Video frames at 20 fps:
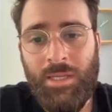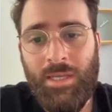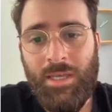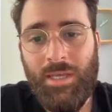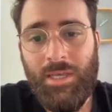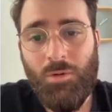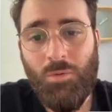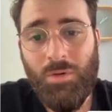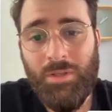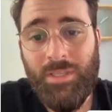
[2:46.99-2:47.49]

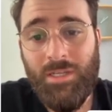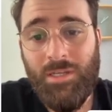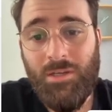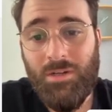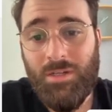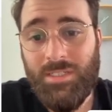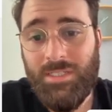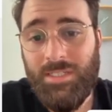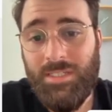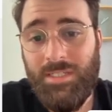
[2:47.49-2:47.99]
And what they're
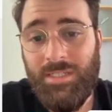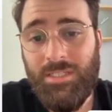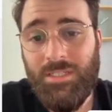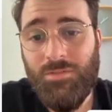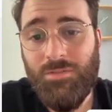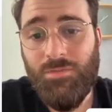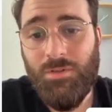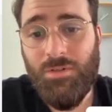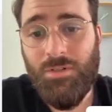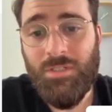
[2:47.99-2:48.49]
gonna see is
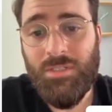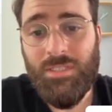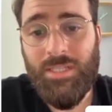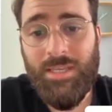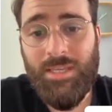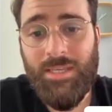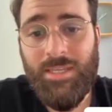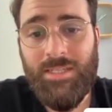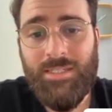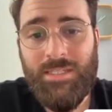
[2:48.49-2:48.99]
first,
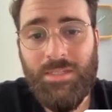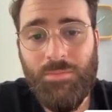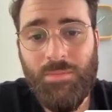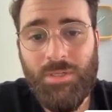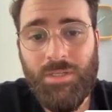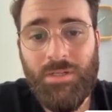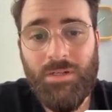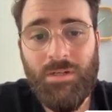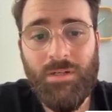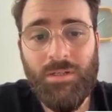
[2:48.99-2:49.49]
hey, Jim
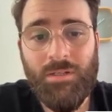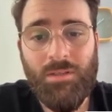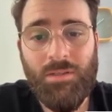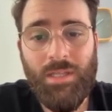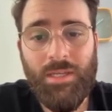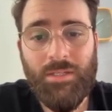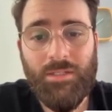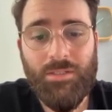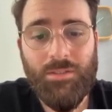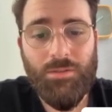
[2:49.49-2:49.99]
here, and I would
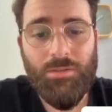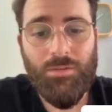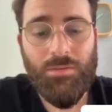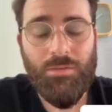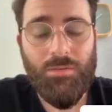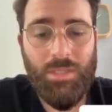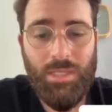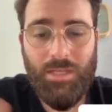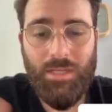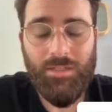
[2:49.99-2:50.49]
like to,
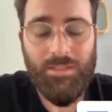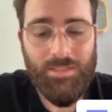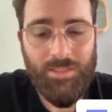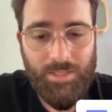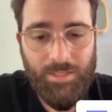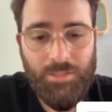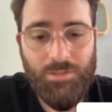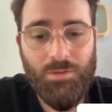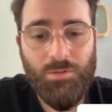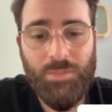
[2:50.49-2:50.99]
it's the
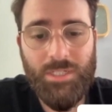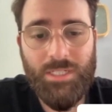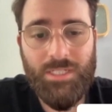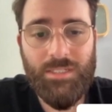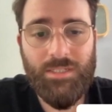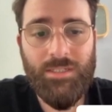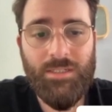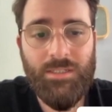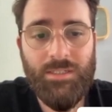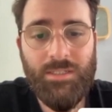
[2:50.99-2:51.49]
intro
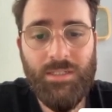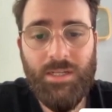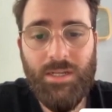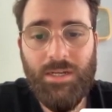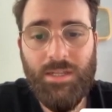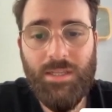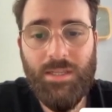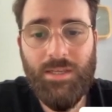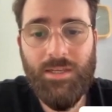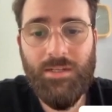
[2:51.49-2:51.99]
message,
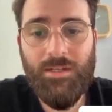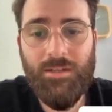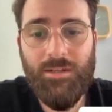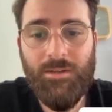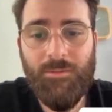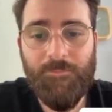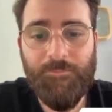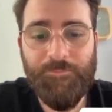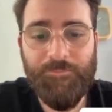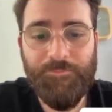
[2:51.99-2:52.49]
and then